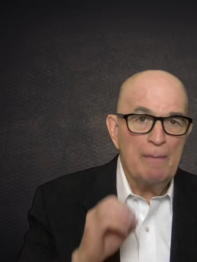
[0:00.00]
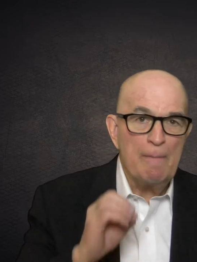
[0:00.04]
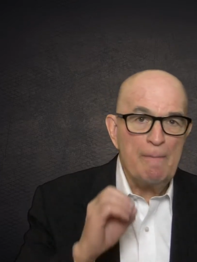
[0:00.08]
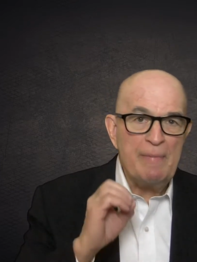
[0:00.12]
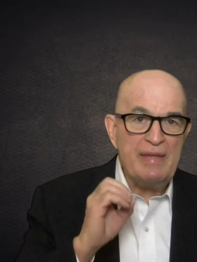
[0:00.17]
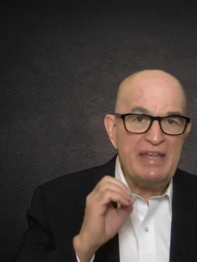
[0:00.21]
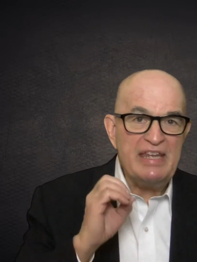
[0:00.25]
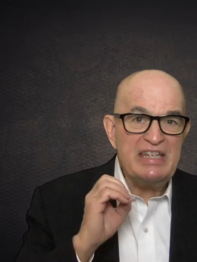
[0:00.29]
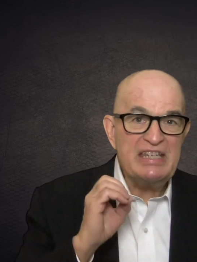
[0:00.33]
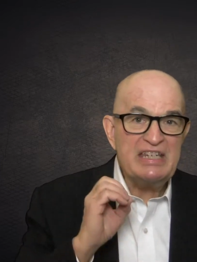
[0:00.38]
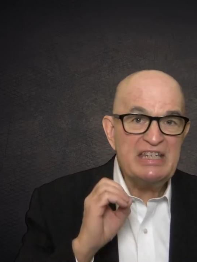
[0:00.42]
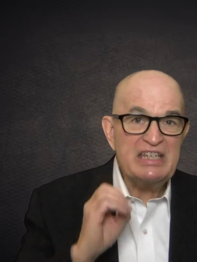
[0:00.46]

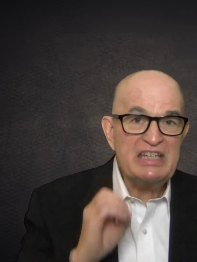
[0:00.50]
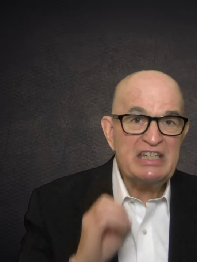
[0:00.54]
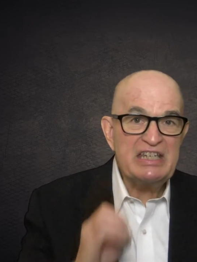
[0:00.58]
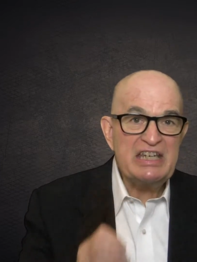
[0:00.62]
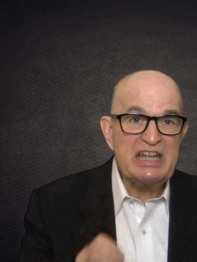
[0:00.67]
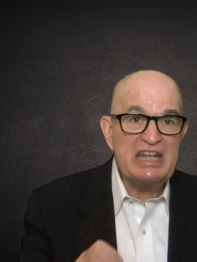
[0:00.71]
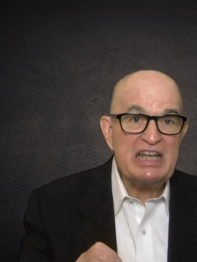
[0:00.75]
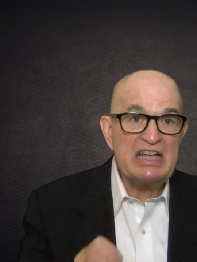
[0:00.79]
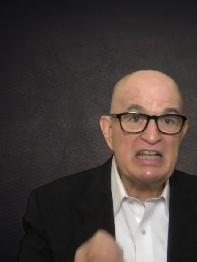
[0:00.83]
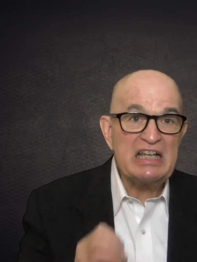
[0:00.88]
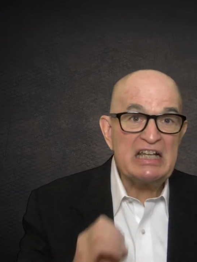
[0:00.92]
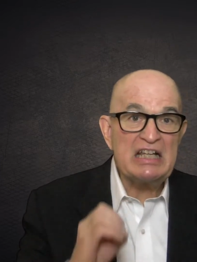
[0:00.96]
be
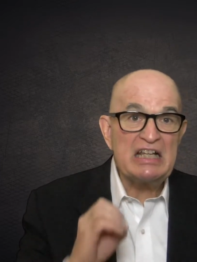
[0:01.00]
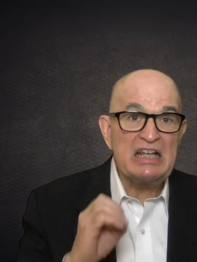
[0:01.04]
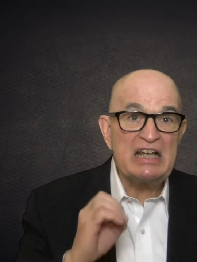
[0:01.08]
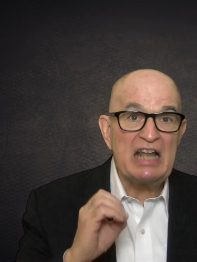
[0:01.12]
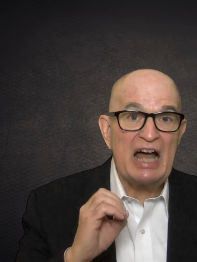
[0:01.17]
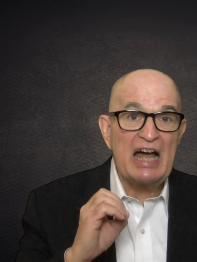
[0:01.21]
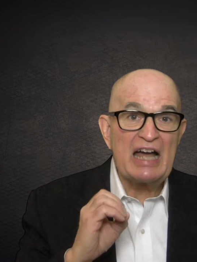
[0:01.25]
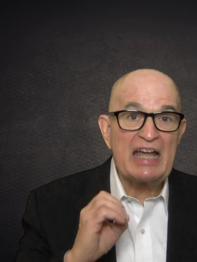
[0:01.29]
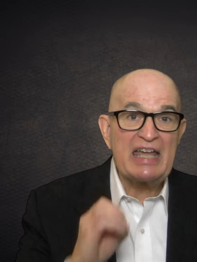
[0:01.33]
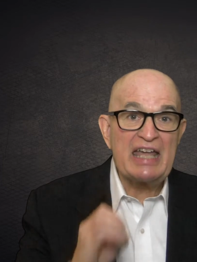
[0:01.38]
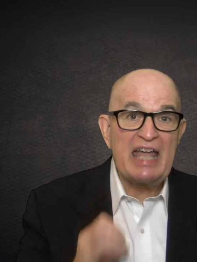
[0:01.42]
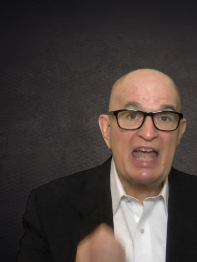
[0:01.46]
still
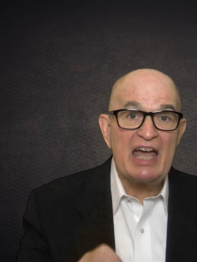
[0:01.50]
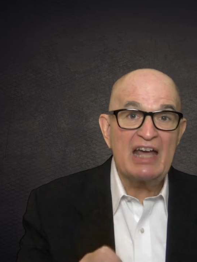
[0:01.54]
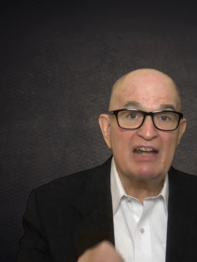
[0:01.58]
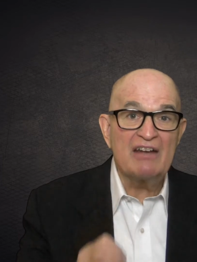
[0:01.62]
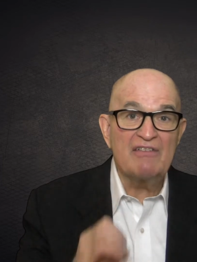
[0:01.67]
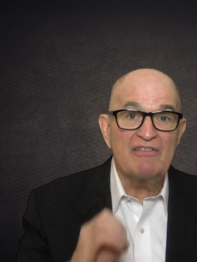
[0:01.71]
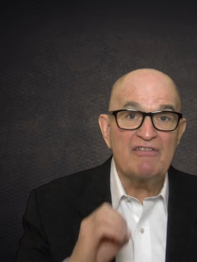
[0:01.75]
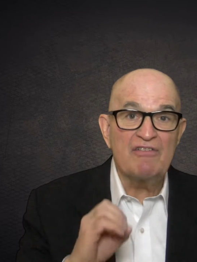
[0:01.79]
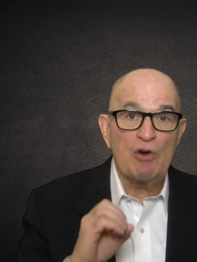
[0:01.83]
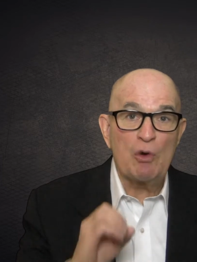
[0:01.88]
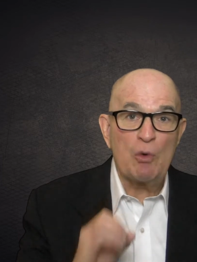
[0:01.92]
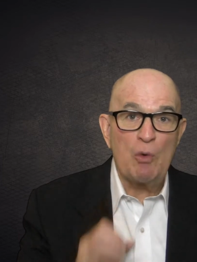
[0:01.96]

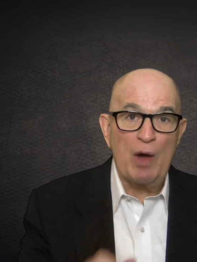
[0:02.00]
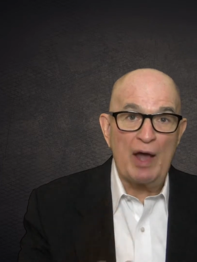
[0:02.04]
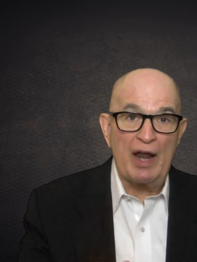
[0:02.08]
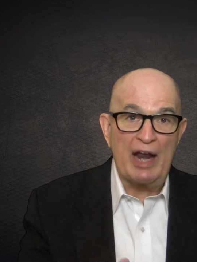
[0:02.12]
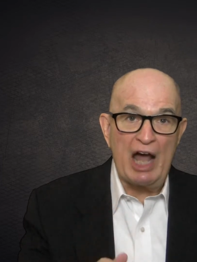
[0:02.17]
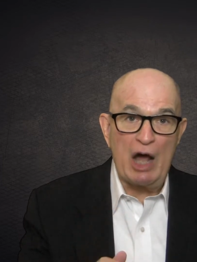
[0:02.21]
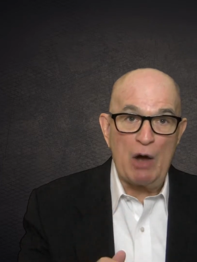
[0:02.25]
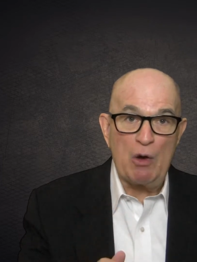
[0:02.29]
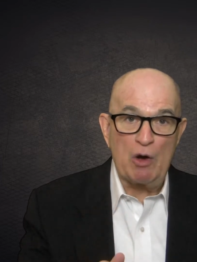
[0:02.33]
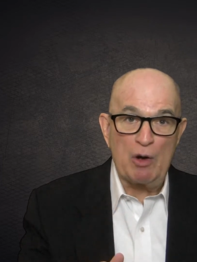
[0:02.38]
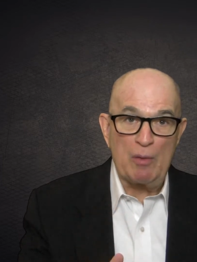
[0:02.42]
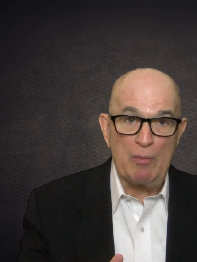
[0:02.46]
again for one
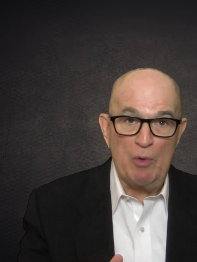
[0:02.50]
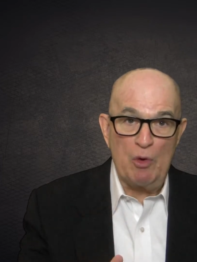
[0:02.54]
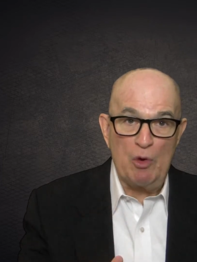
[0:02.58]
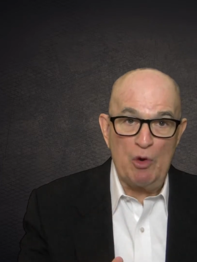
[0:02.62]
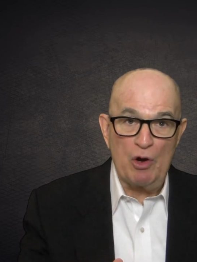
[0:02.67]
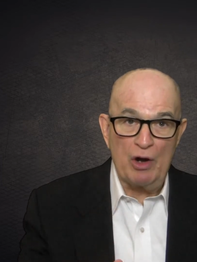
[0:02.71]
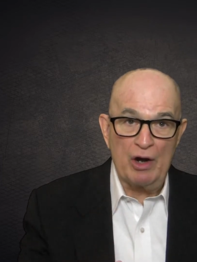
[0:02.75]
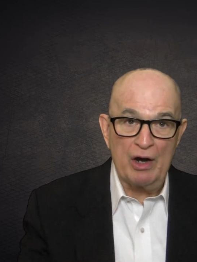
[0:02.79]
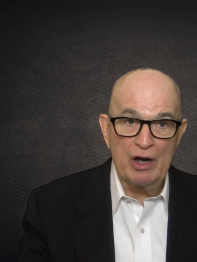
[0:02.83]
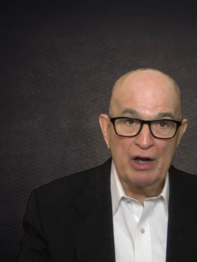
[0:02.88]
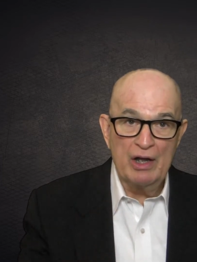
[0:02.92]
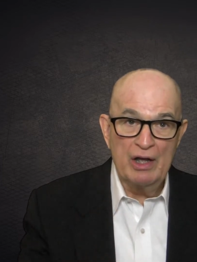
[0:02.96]
hour
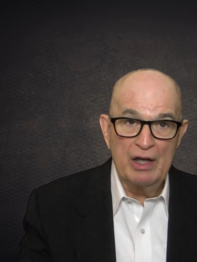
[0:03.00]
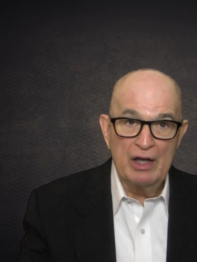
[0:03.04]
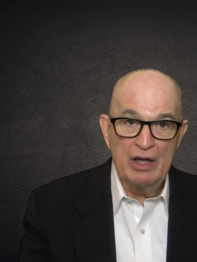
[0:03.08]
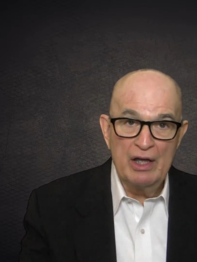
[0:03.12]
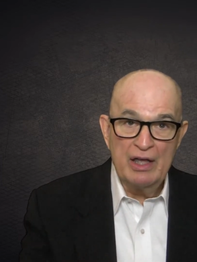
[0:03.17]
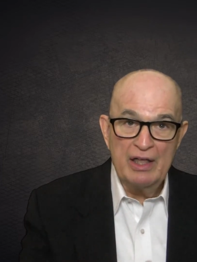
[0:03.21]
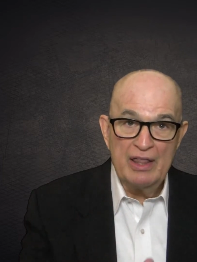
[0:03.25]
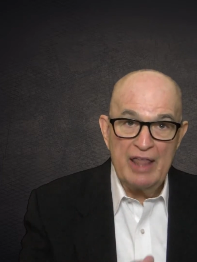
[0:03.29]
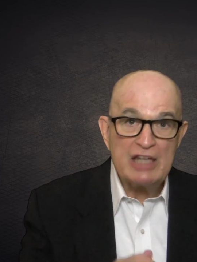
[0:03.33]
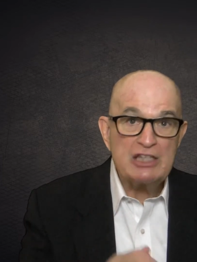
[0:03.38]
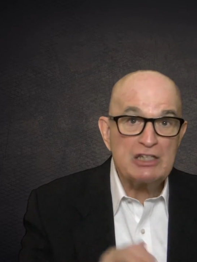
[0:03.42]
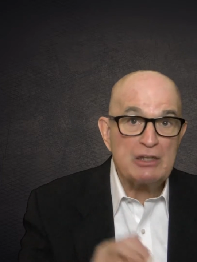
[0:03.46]
more.
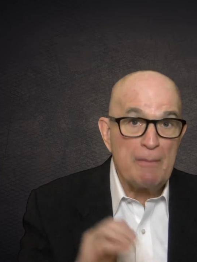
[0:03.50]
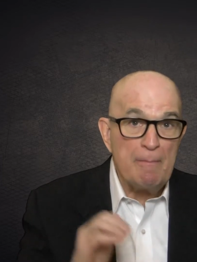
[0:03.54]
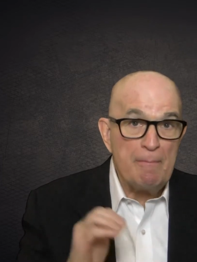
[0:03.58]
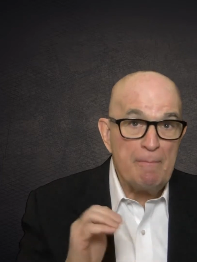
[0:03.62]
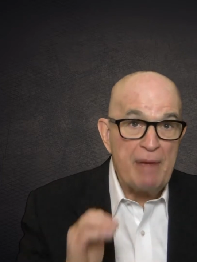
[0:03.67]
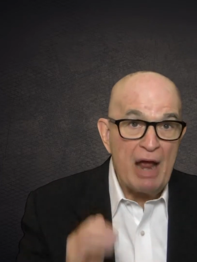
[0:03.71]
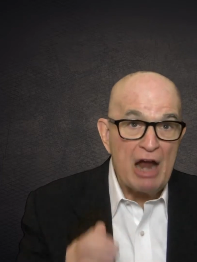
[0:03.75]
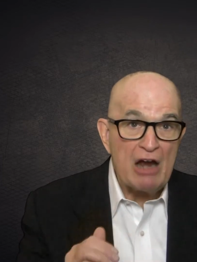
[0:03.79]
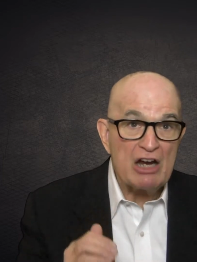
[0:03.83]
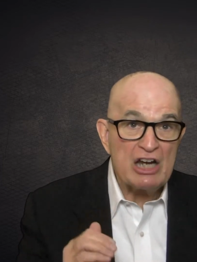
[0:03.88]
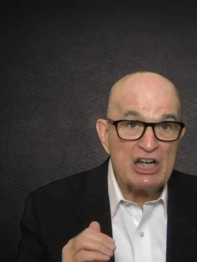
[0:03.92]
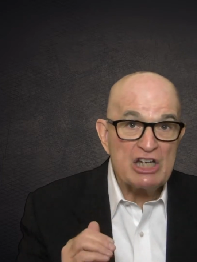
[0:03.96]
That's
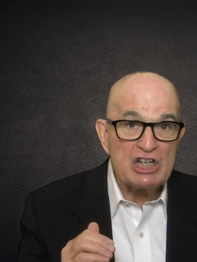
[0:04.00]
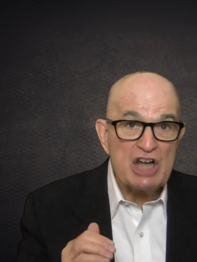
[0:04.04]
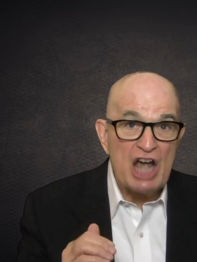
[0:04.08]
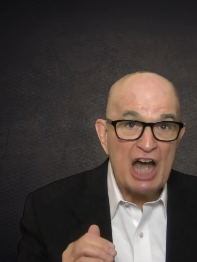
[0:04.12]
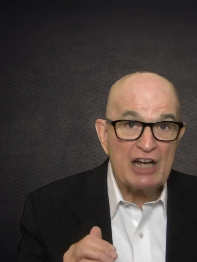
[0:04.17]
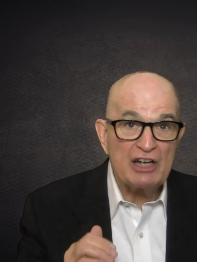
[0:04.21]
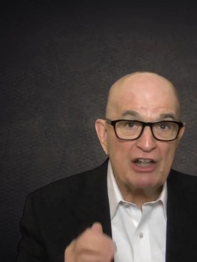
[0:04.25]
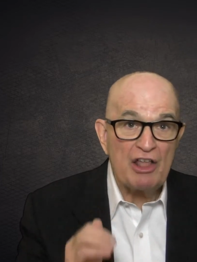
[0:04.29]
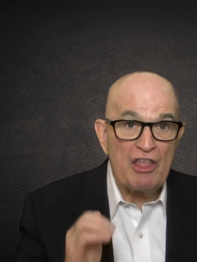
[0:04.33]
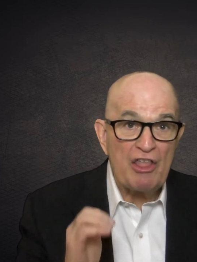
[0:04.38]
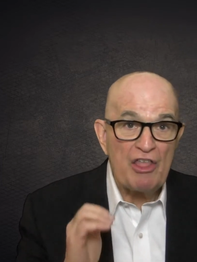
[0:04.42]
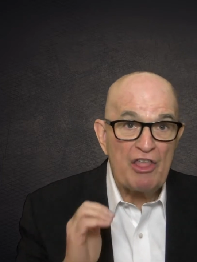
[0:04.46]

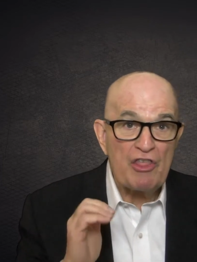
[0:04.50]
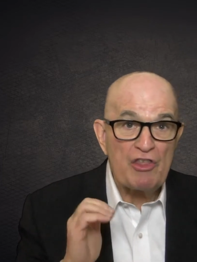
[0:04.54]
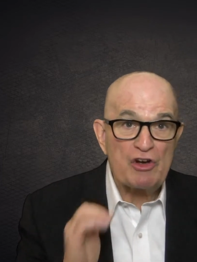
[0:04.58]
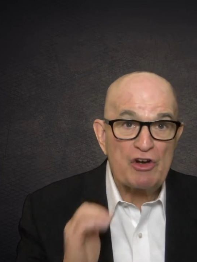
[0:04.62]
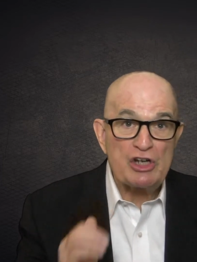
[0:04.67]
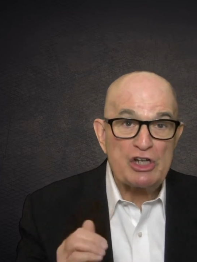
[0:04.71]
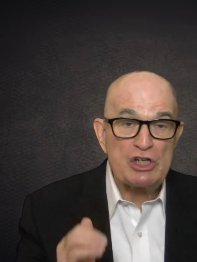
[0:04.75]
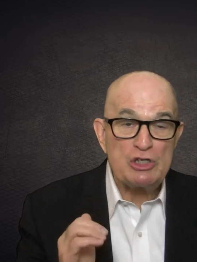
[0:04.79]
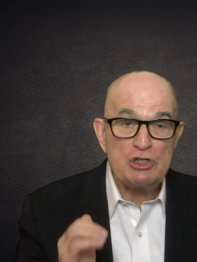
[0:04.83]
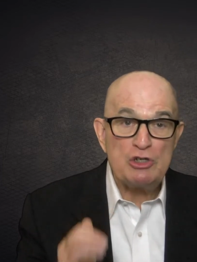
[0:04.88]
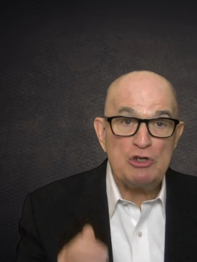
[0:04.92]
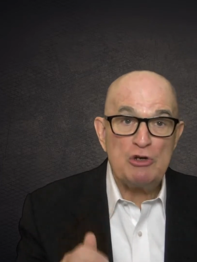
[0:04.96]
Berakhot
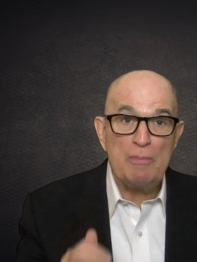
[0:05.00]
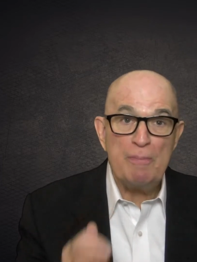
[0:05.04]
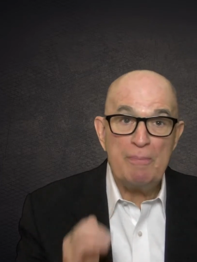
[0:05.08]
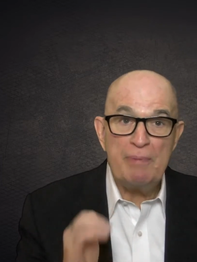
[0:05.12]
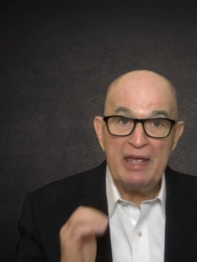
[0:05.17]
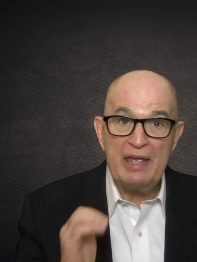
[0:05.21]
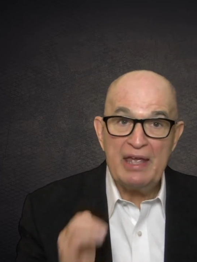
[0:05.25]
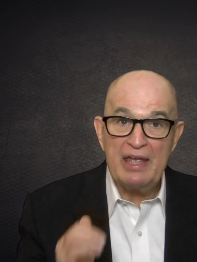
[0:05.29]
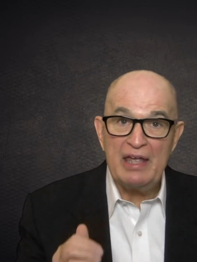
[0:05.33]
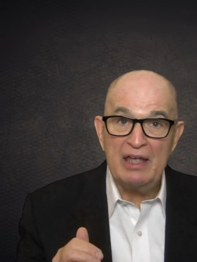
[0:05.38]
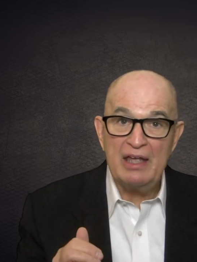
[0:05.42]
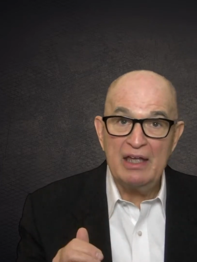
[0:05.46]

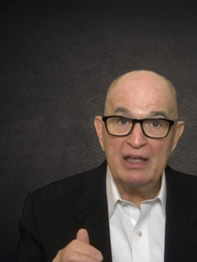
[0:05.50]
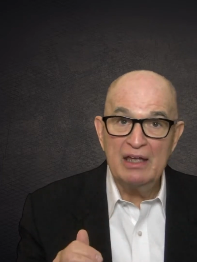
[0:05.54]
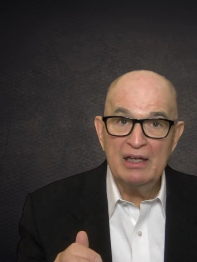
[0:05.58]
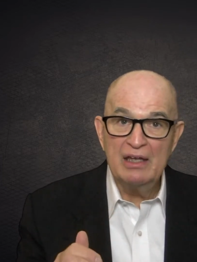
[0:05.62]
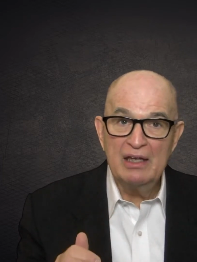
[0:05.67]
32b.